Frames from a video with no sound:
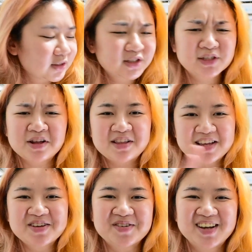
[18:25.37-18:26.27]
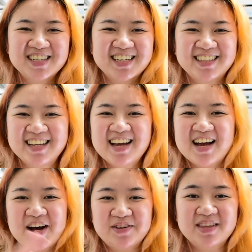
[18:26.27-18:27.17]
So there's continuation
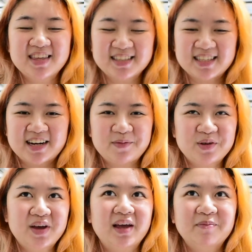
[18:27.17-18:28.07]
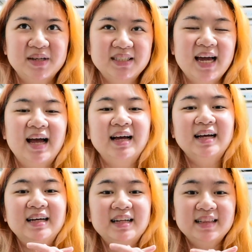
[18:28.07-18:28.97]
of the things that I'm doing. But yeah,
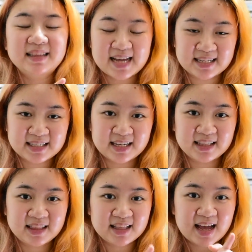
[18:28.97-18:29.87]
that's it.